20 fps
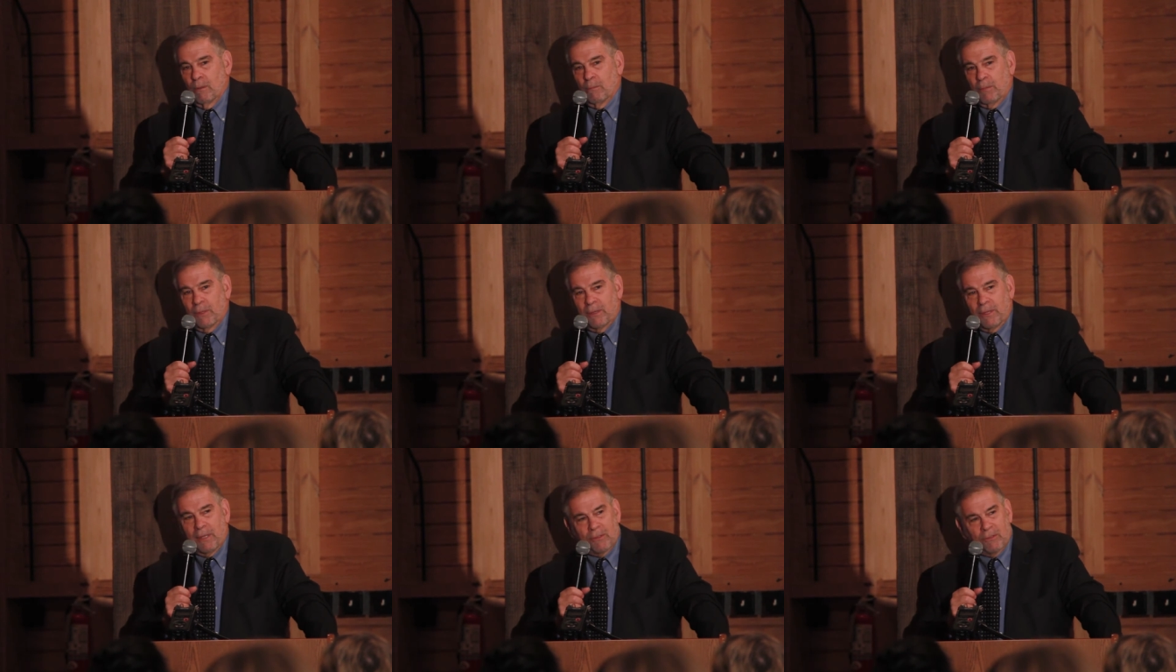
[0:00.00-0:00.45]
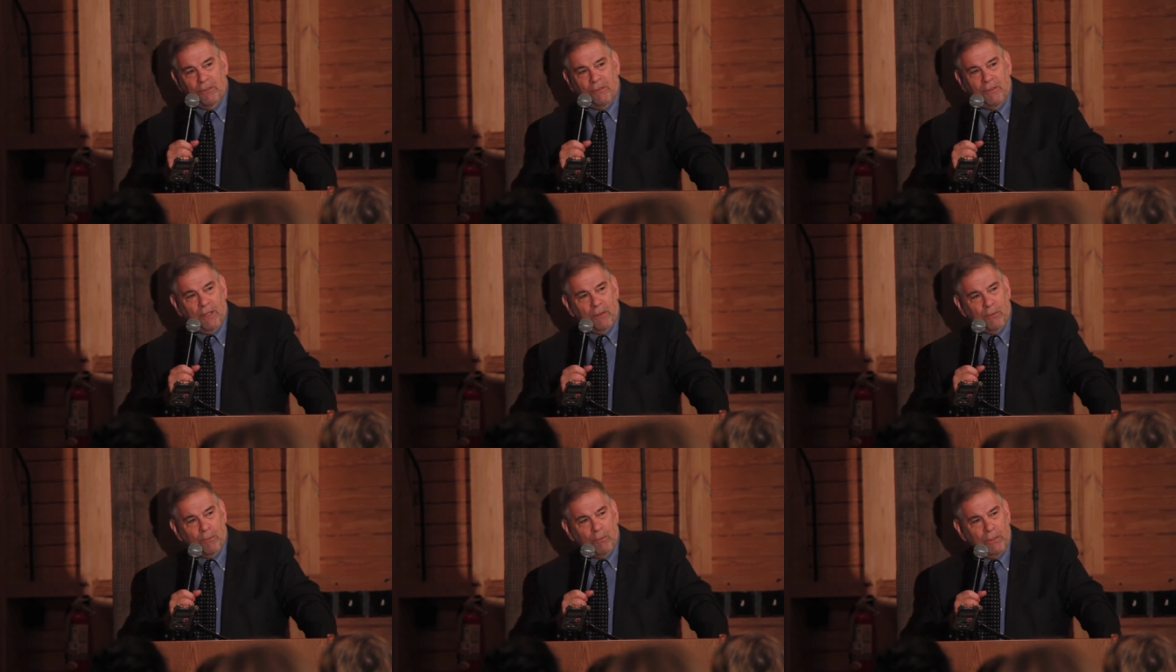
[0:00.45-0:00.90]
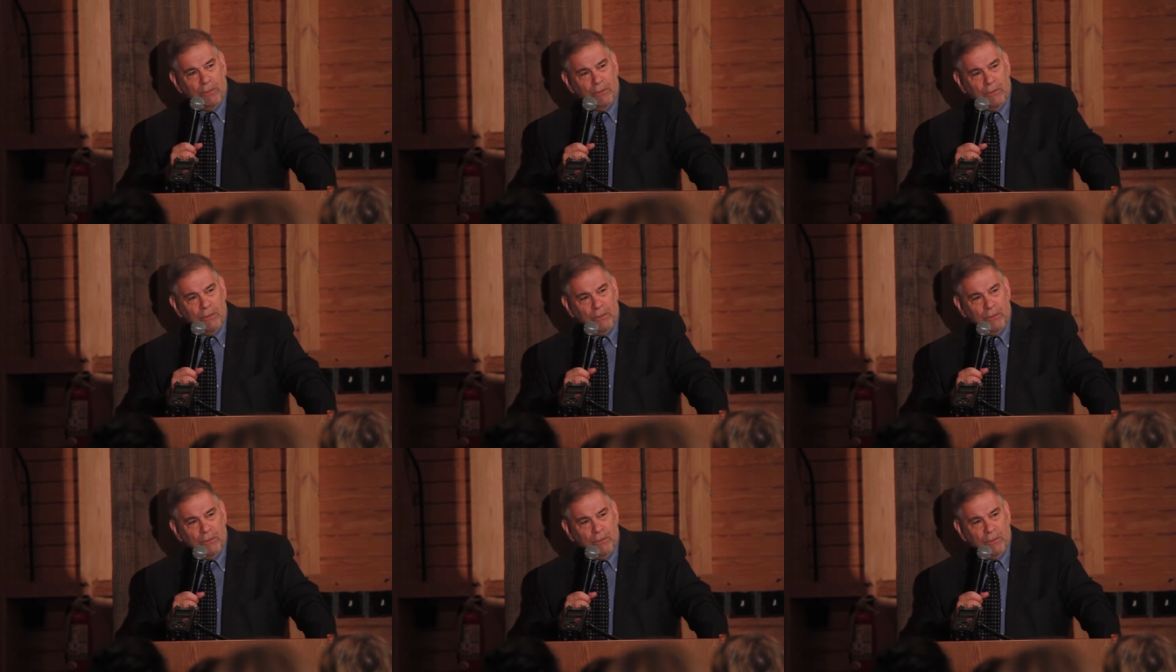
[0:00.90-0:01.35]
But that's not a
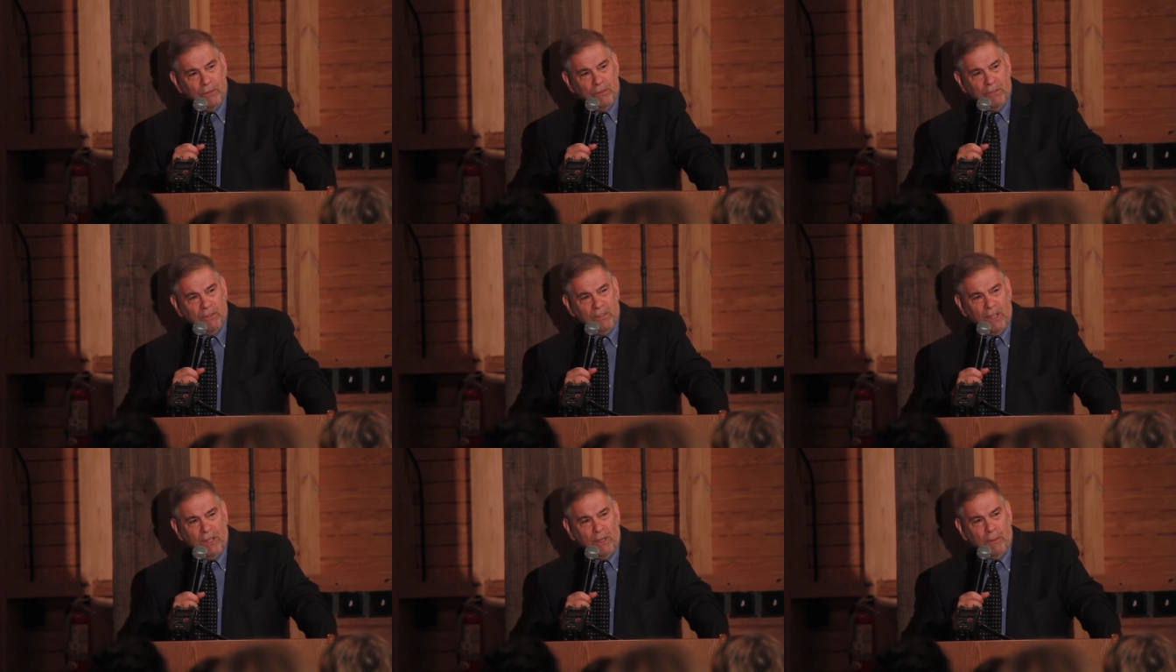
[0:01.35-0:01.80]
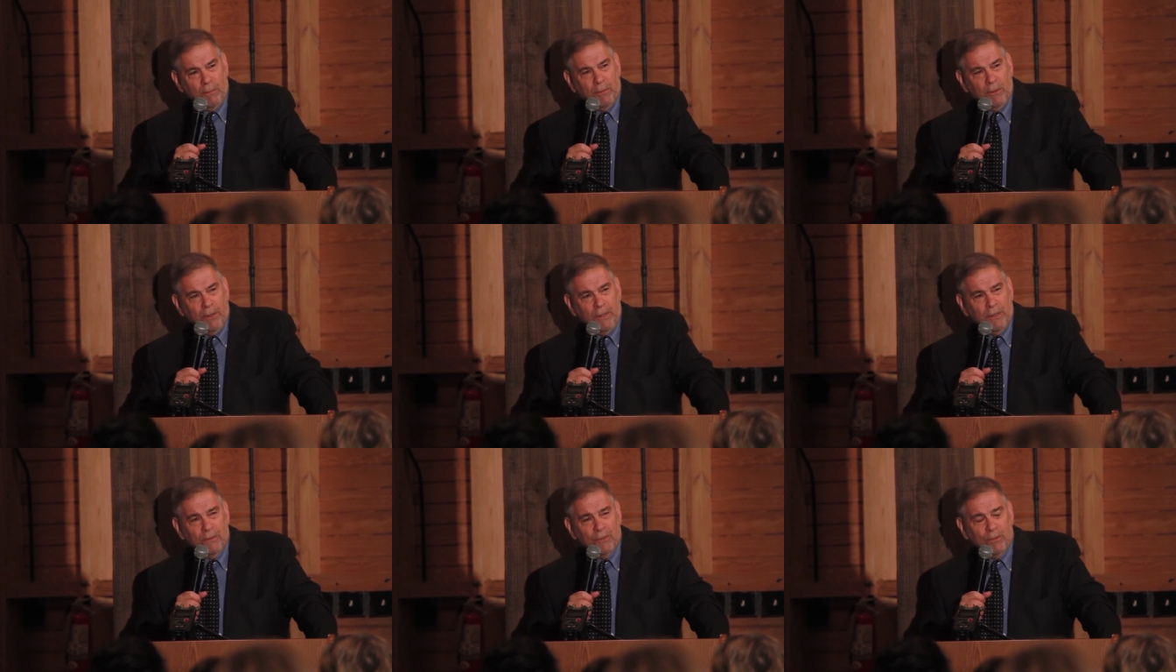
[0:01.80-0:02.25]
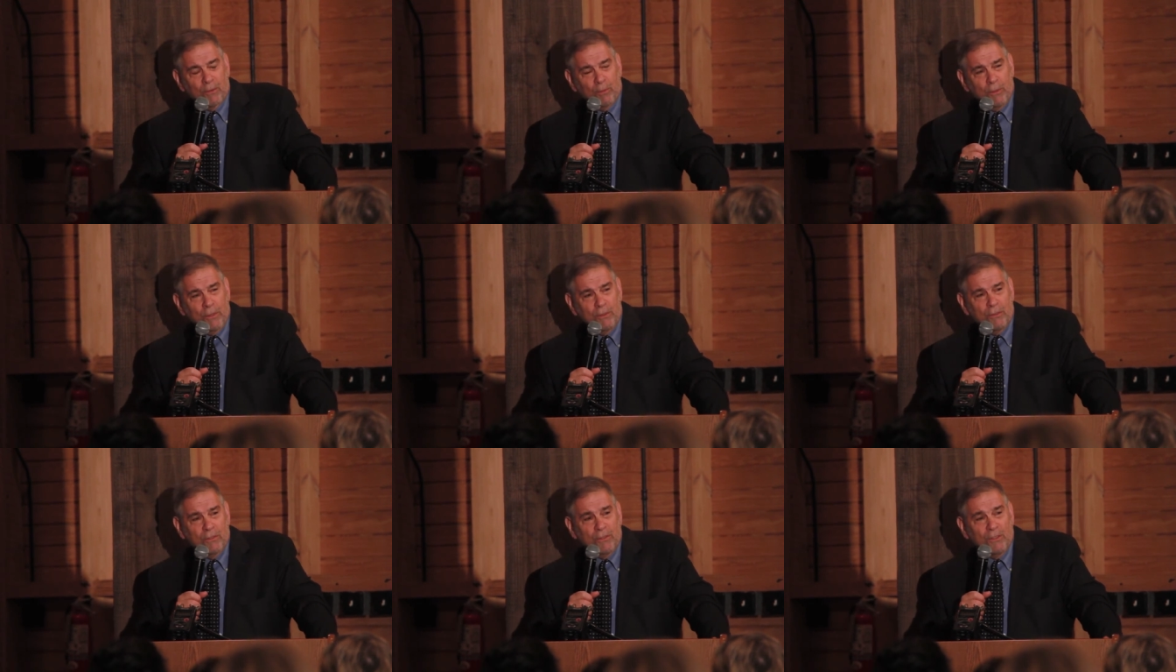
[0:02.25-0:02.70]
reason to celebrate, it's a
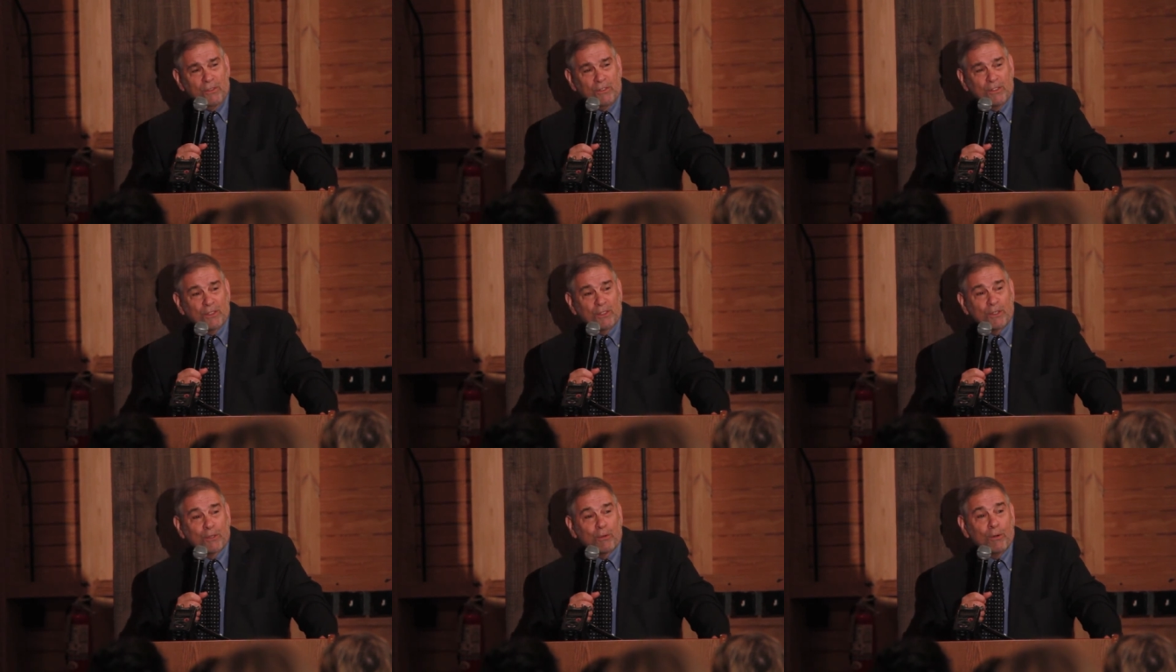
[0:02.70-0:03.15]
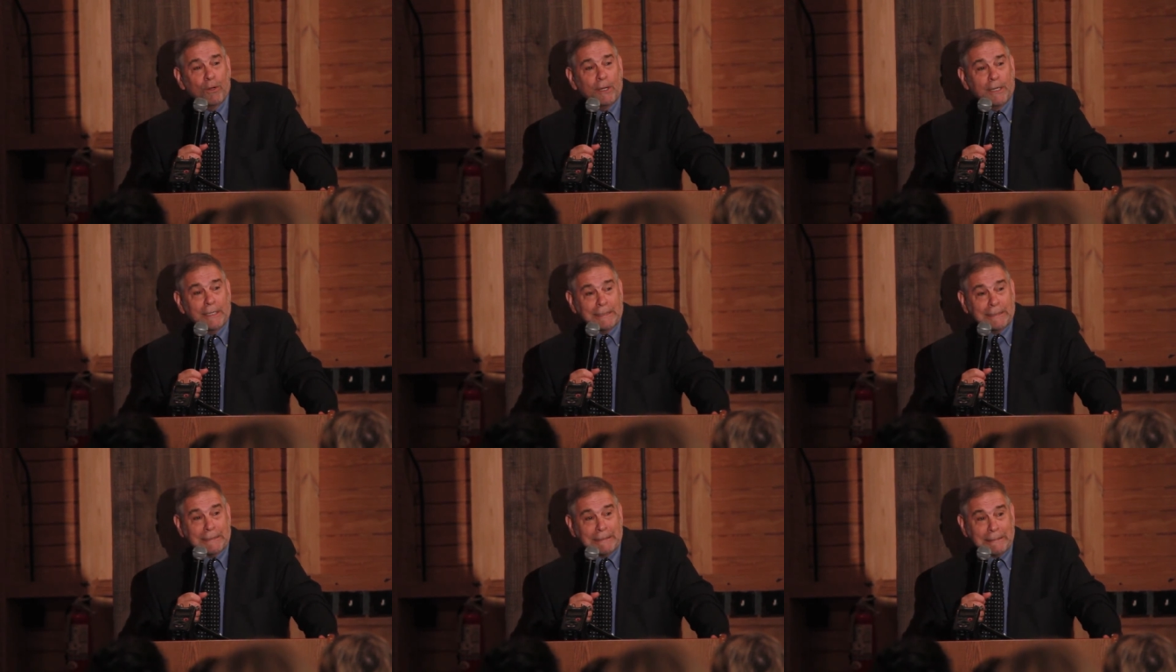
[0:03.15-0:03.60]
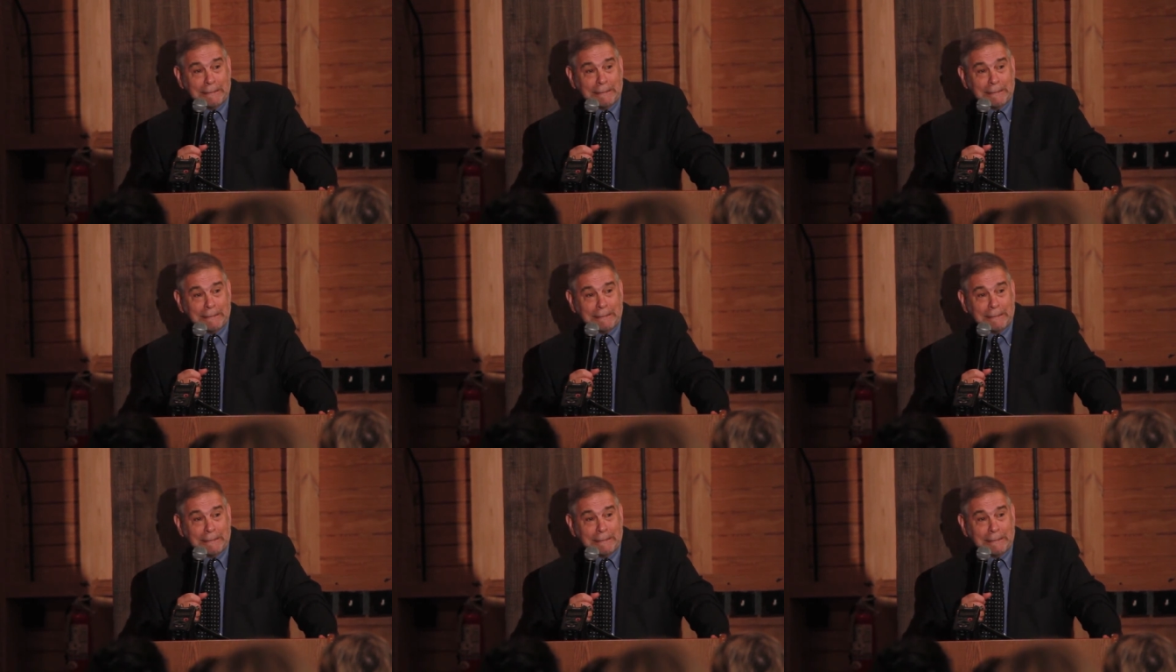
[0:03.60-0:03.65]
reason to cry.